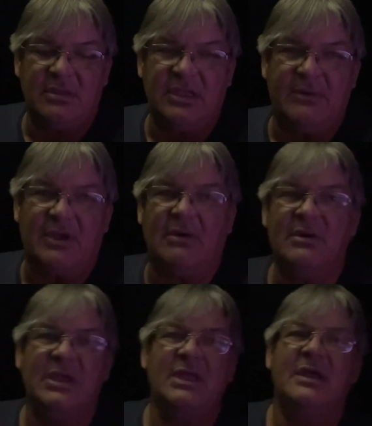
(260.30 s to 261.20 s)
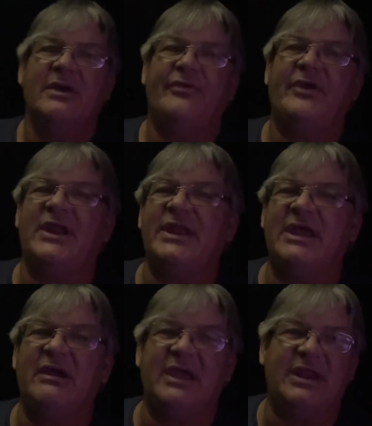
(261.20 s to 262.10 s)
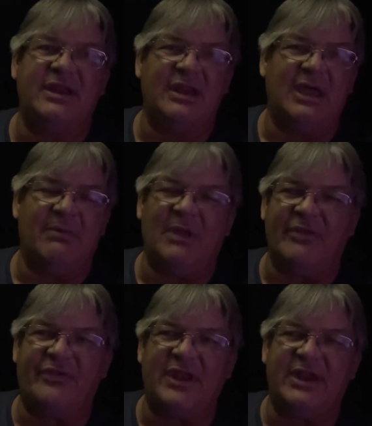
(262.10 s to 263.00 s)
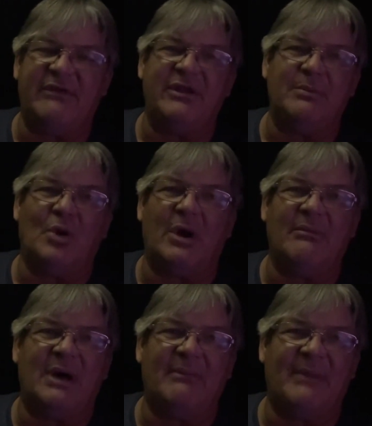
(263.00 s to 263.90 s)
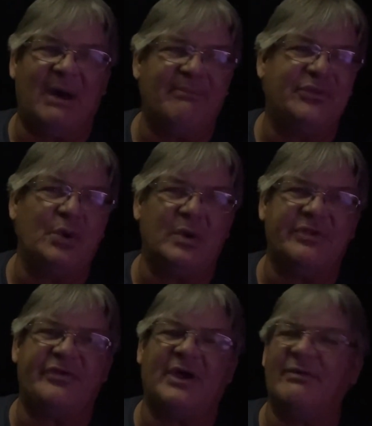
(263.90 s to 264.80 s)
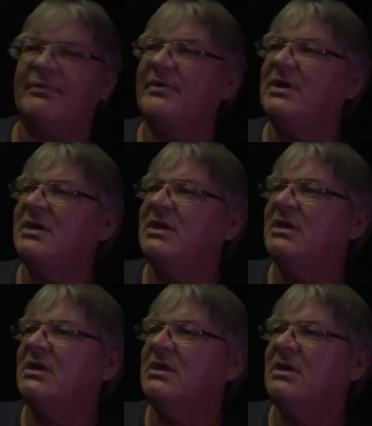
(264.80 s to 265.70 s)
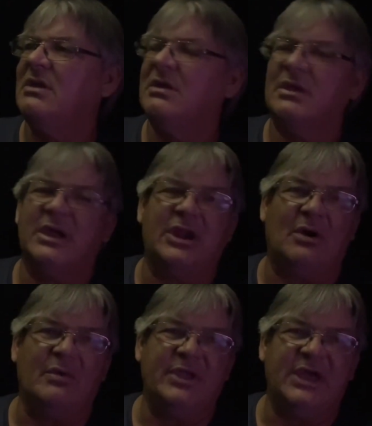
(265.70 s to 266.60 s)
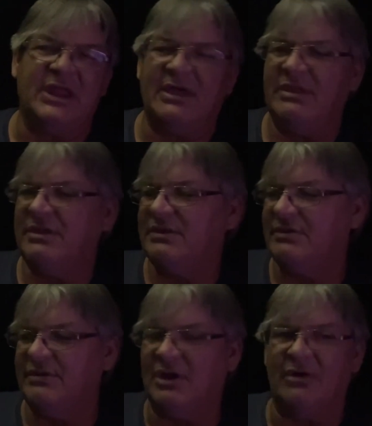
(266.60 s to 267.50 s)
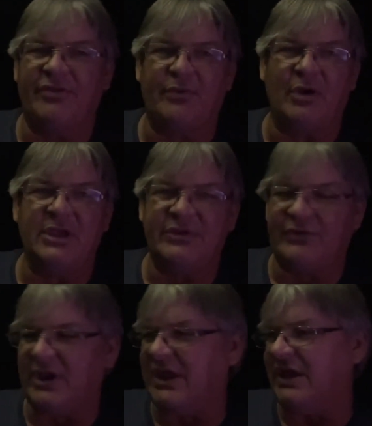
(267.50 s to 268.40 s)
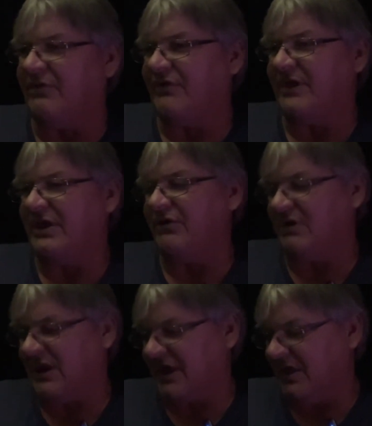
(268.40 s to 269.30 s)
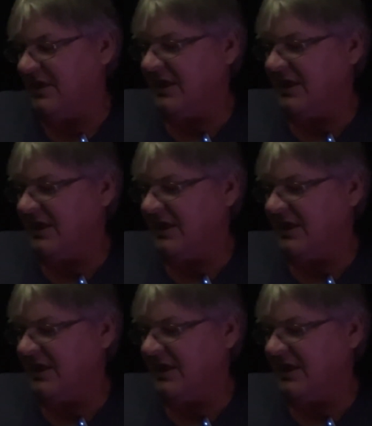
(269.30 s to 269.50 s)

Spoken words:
There we go. Sitting there, and I'm not sitting there anymore. I'm up doing stuff. You gotta, throw your chains, and then you gotta